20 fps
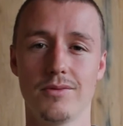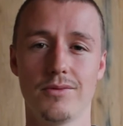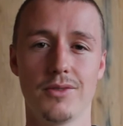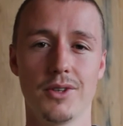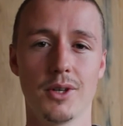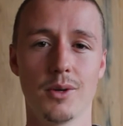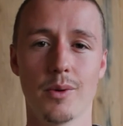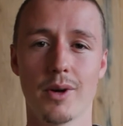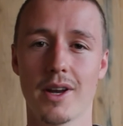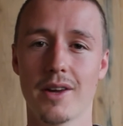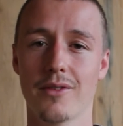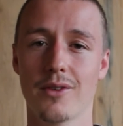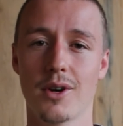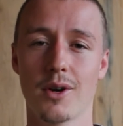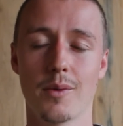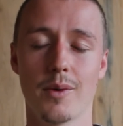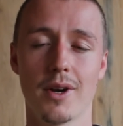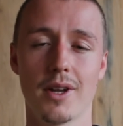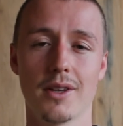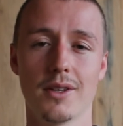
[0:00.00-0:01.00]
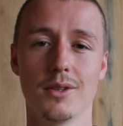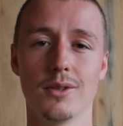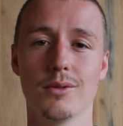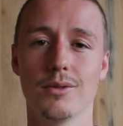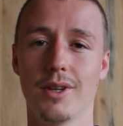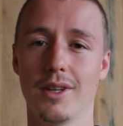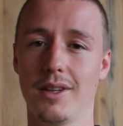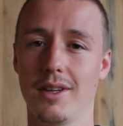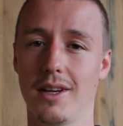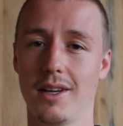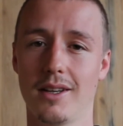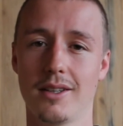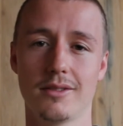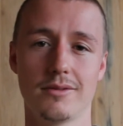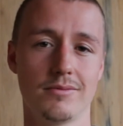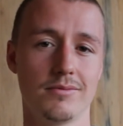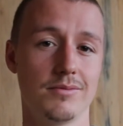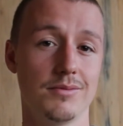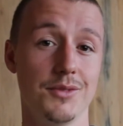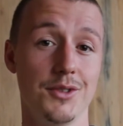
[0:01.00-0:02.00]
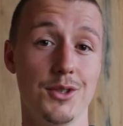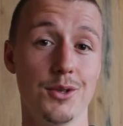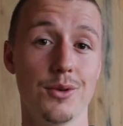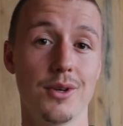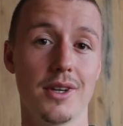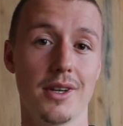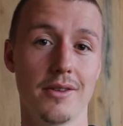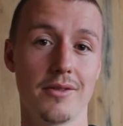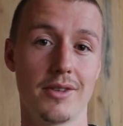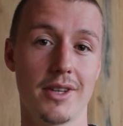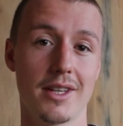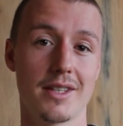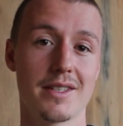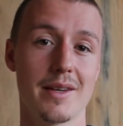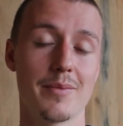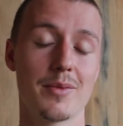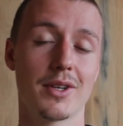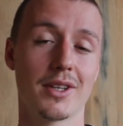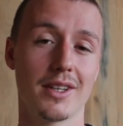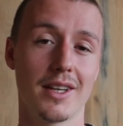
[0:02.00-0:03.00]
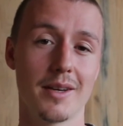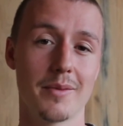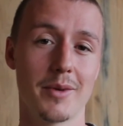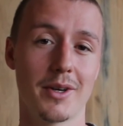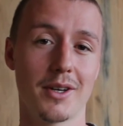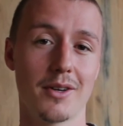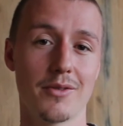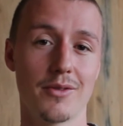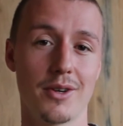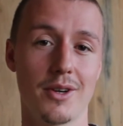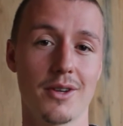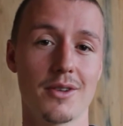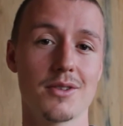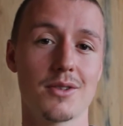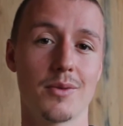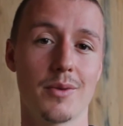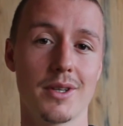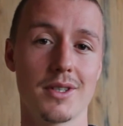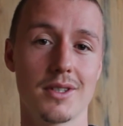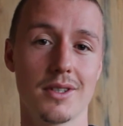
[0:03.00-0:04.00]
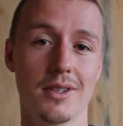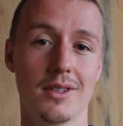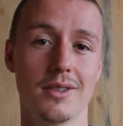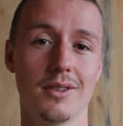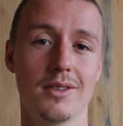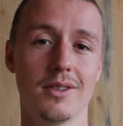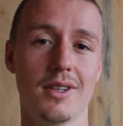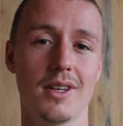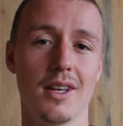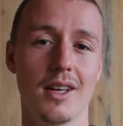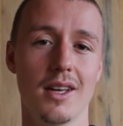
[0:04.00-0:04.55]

feel whatever I want to do, and then do it if that's something that my girlfriend also wants to do.